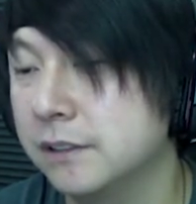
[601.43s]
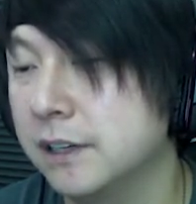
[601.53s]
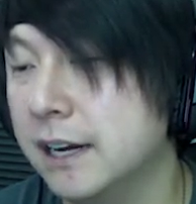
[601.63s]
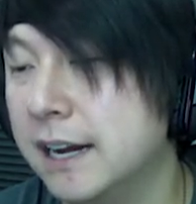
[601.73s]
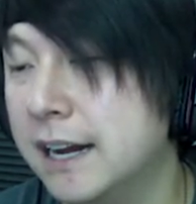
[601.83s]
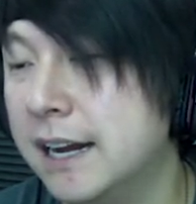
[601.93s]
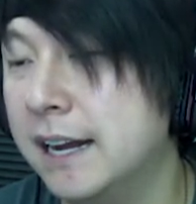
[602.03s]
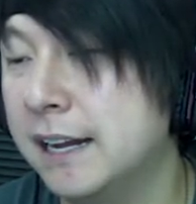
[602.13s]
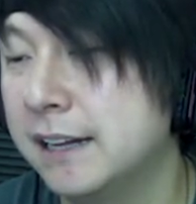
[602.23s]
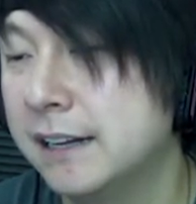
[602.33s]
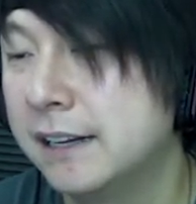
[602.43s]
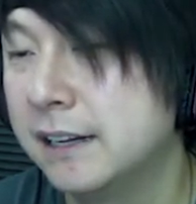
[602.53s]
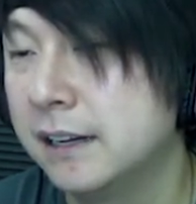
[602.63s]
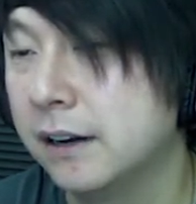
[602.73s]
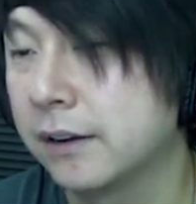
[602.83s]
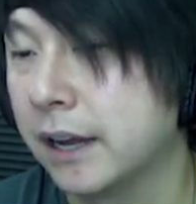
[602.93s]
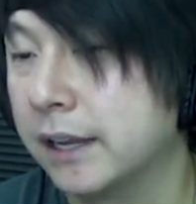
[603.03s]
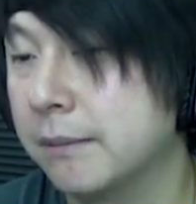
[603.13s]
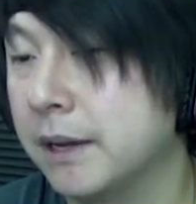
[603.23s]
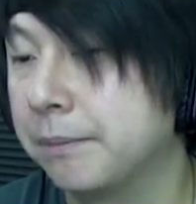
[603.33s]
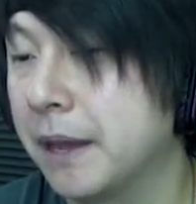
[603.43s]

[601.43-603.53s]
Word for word: Uh. Okay, get me up